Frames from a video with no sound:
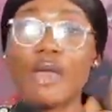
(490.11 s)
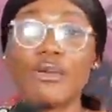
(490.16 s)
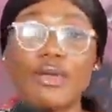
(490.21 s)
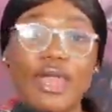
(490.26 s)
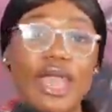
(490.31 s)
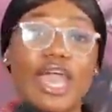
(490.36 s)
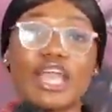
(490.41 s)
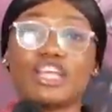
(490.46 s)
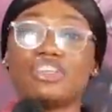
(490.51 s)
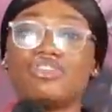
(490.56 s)
and
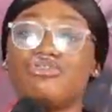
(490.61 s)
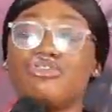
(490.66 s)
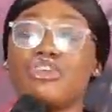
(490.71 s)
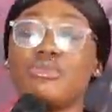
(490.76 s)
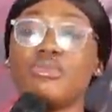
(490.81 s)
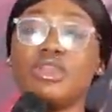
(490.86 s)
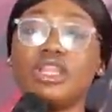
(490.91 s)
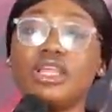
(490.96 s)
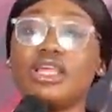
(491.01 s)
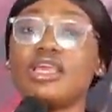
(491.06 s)
we are
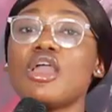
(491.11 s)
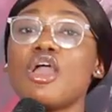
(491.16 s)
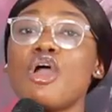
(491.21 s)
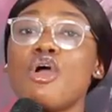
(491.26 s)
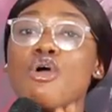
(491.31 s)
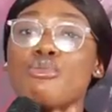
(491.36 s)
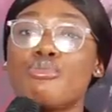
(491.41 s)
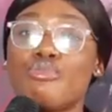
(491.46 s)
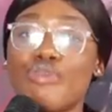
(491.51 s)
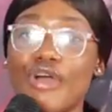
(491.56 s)
extremely
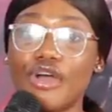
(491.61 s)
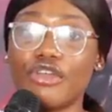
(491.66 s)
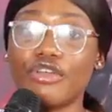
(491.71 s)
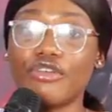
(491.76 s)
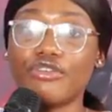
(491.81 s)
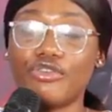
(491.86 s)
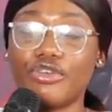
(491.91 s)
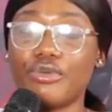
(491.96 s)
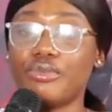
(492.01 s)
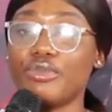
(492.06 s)
proud
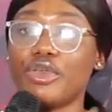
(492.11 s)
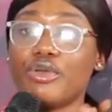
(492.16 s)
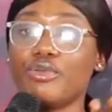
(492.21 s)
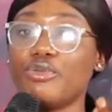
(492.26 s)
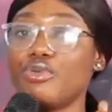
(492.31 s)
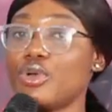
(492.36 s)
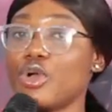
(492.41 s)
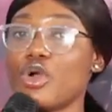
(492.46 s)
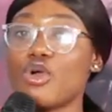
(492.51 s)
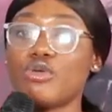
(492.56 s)
of him.
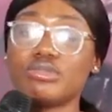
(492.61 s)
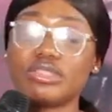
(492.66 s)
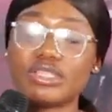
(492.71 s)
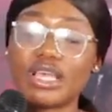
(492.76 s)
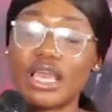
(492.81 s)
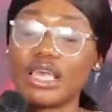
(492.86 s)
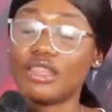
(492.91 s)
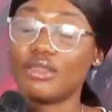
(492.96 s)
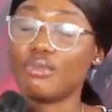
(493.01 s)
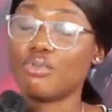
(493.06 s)
We hope
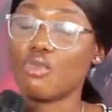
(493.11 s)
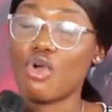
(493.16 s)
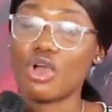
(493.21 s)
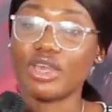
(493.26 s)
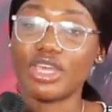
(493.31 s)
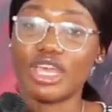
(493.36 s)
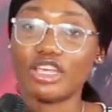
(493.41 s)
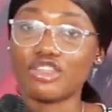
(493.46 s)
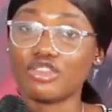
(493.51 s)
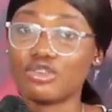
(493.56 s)
said more
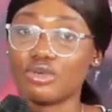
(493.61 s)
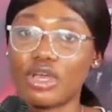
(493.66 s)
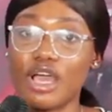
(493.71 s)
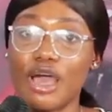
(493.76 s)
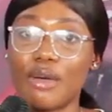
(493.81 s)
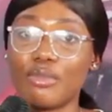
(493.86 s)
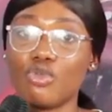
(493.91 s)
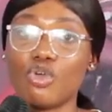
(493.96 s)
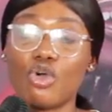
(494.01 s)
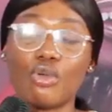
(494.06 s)
years to
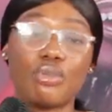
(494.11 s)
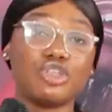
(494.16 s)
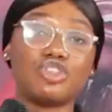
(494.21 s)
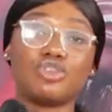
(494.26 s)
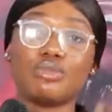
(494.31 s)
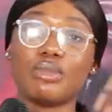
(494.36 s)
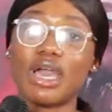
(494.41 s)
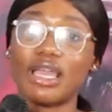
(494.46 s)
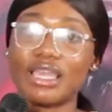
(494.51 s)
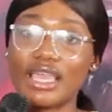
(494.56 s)
come. No,
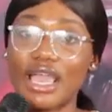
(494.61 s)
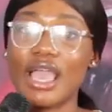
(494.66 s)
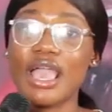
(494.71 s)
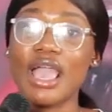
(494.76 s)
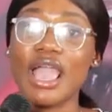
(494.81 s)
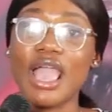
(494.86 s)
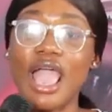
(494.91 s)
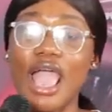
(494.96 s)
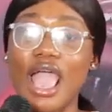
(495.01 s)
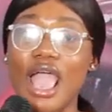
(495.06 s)
bet me a year,
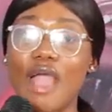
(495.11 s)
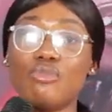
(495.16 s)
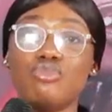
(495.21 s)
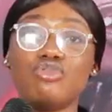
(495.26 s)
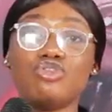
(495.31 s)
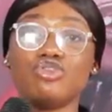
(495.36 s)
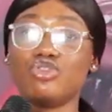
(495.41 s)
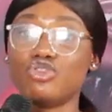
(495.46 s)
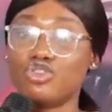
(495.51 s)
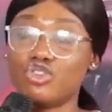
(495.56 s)
and
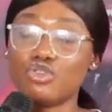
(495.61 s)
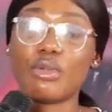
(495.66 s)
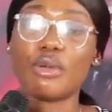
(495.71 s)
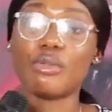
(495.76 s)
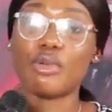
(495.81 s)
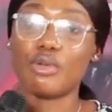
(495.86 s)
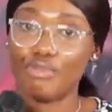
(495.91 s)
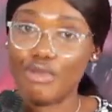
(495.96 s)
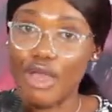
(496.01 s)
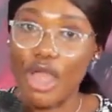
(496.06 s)

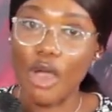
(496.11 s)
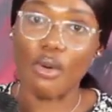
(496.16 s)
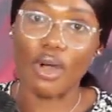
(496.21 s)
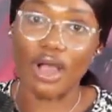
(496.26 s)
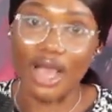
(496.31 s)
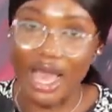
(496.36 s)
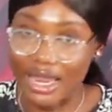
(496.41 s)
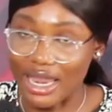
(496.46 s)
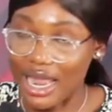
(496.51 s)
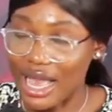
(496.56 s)
Puntunjuma Bebre,
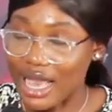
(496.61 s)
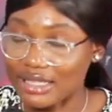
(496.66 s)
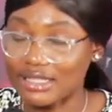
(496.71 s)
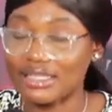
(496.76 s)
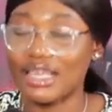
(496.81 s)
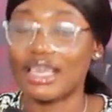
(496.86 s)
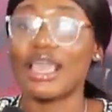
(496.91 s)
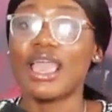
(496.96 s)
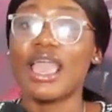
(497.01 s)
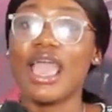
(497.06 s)
Ewa Ghana,
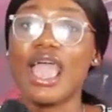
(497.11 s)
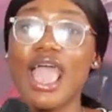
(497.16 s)
Hase.